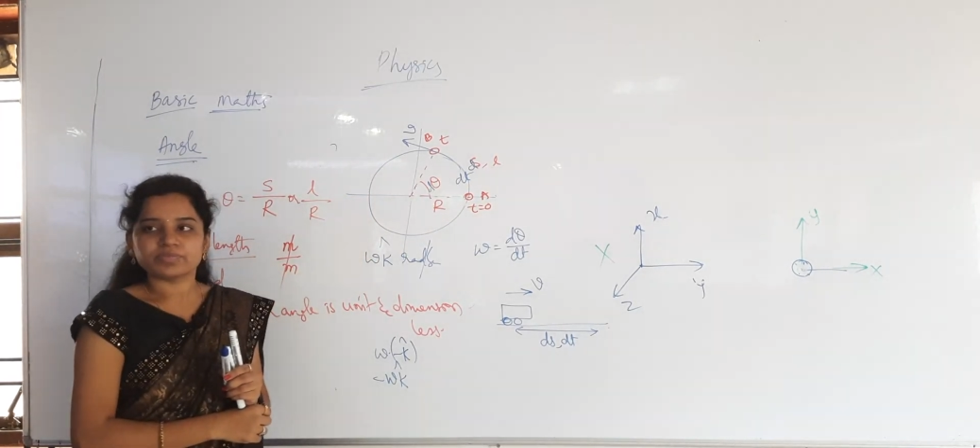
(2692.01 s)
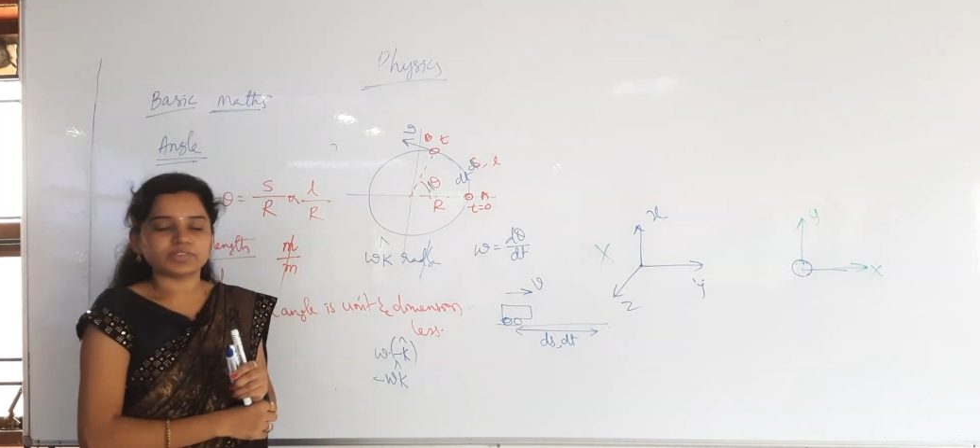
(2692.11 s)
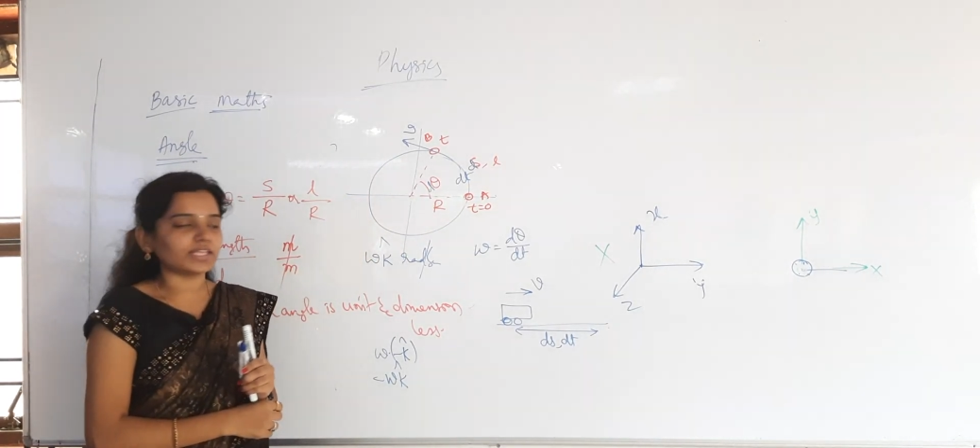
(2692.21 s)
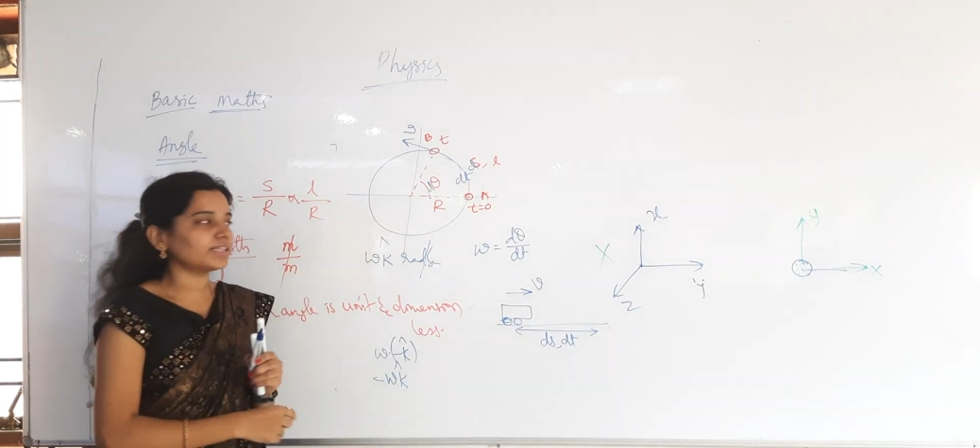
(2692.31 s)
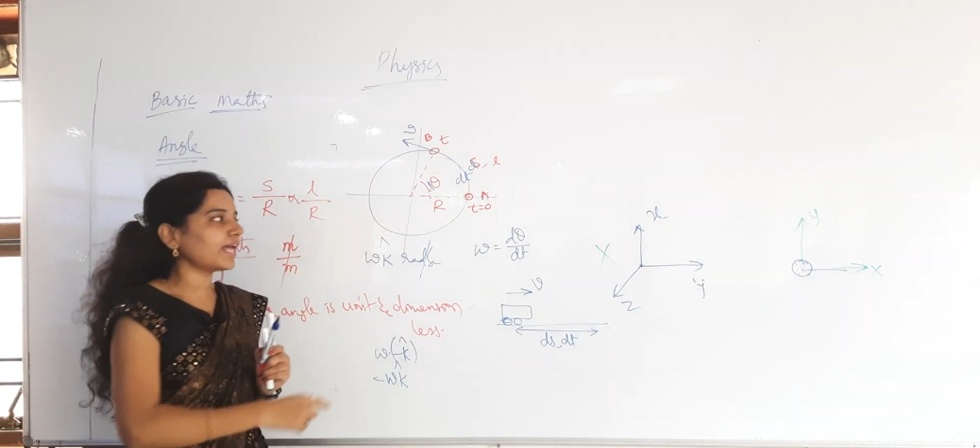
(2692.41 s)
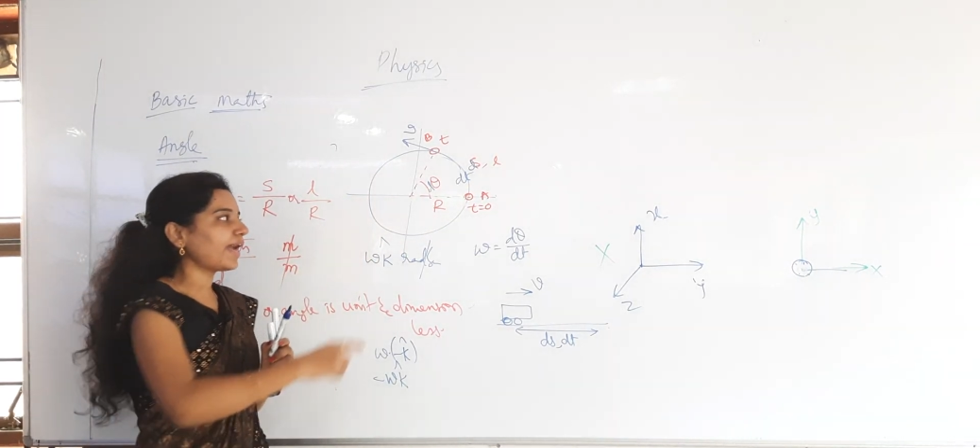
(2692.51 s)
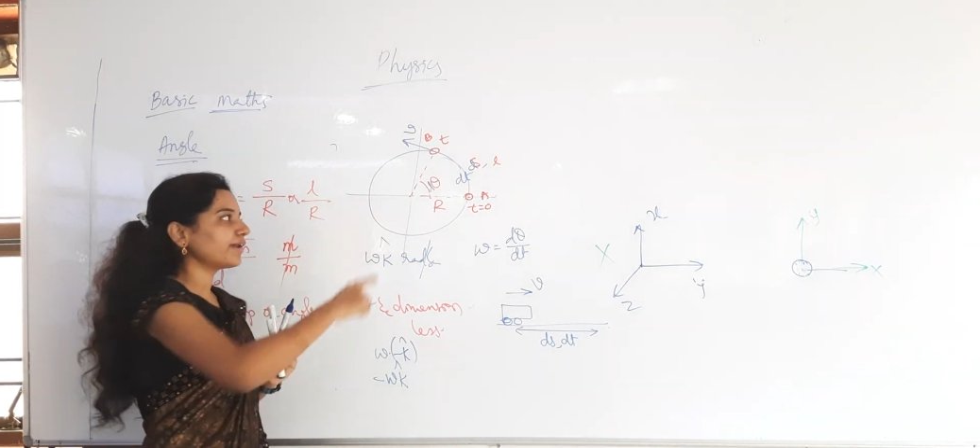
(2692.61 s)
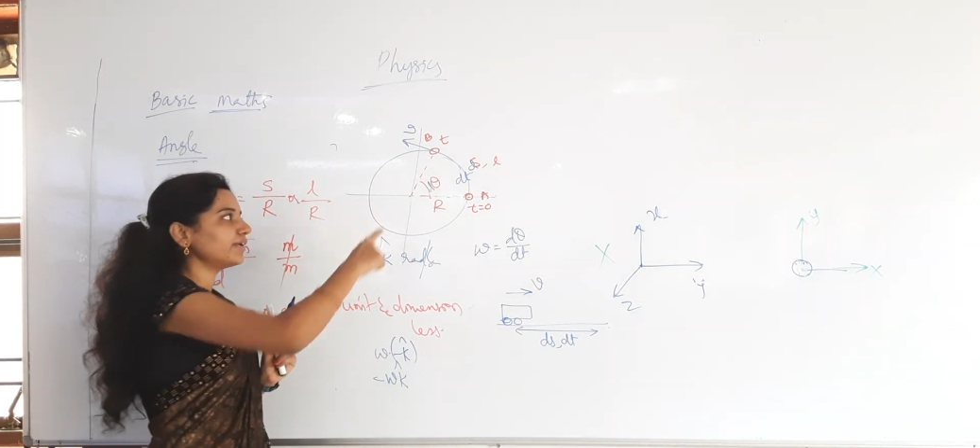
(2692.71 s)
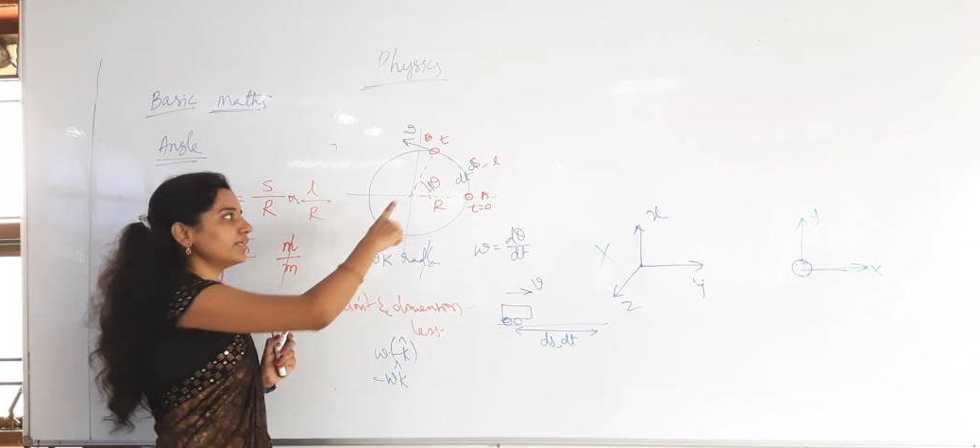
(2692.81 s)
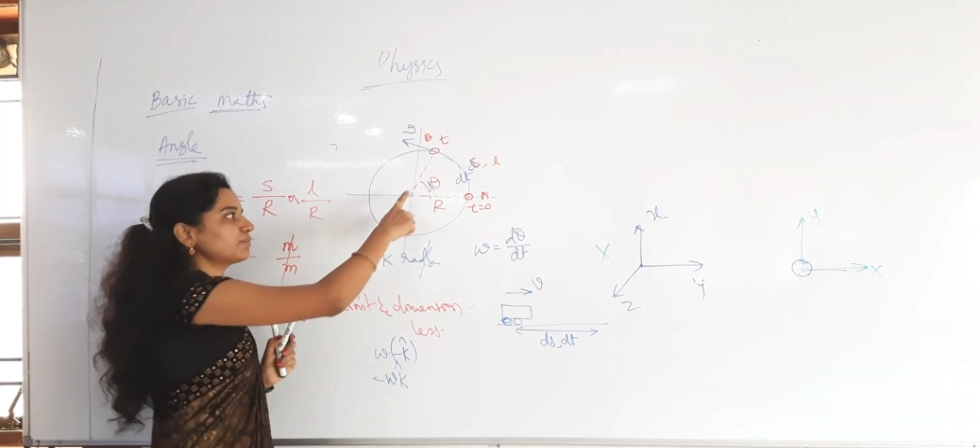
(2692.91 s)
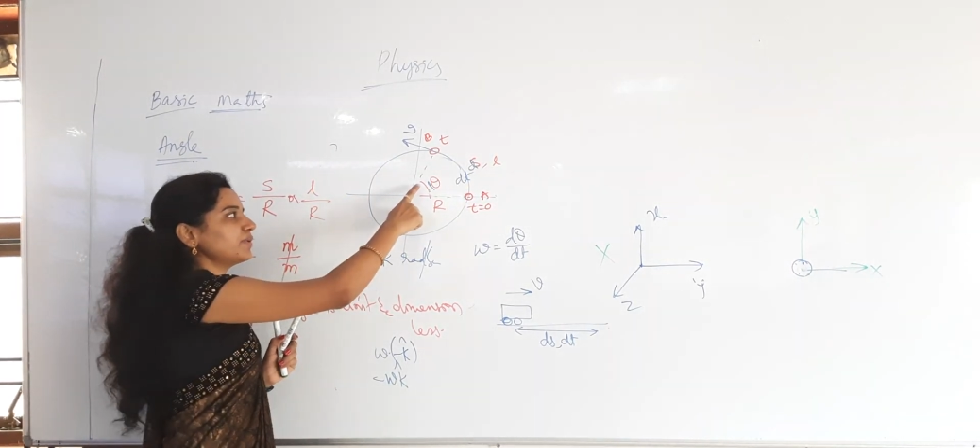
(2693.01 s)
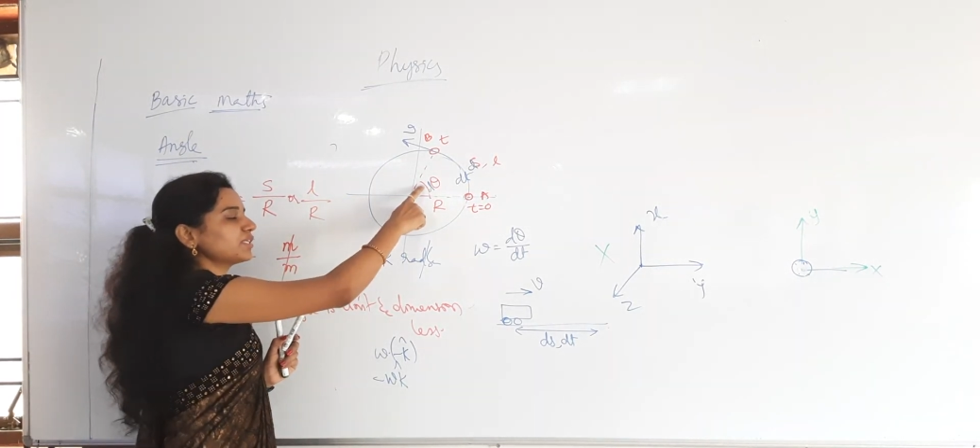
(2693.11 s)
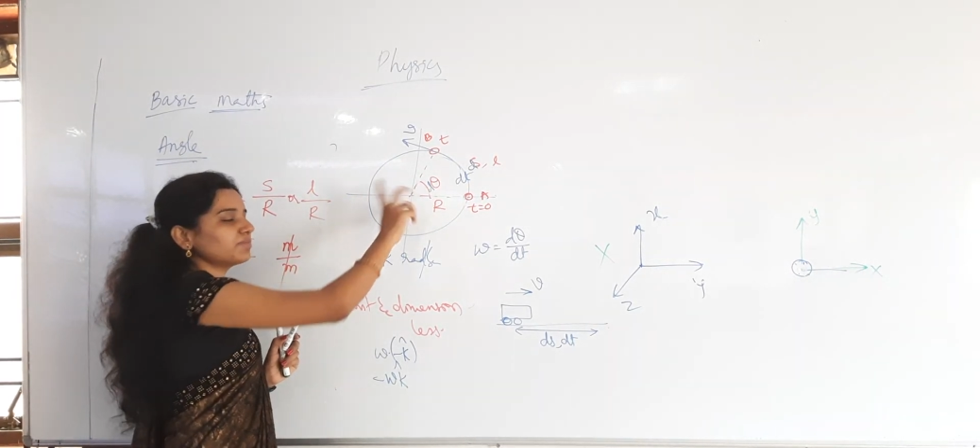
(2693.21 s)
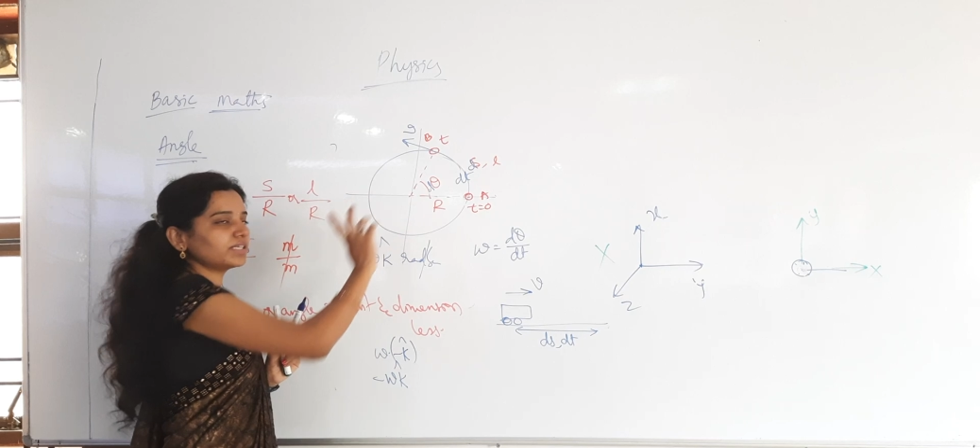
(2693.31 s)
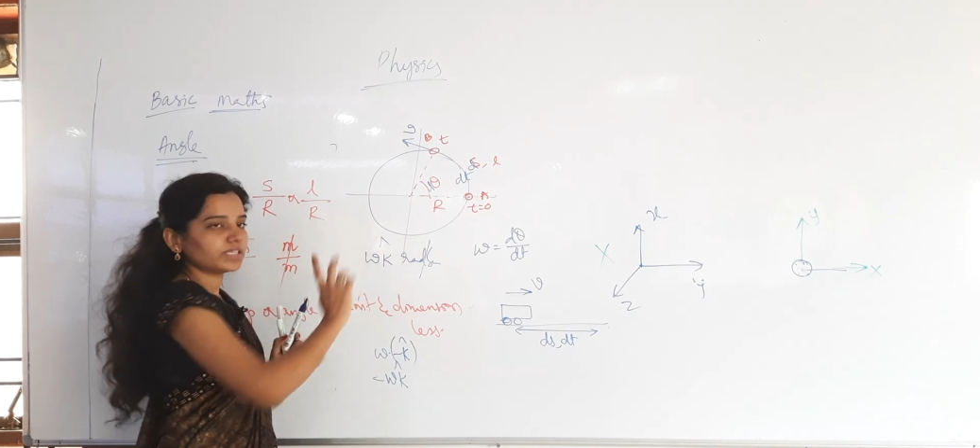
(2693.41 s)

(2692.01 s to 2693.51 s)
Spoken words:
then the angular displacement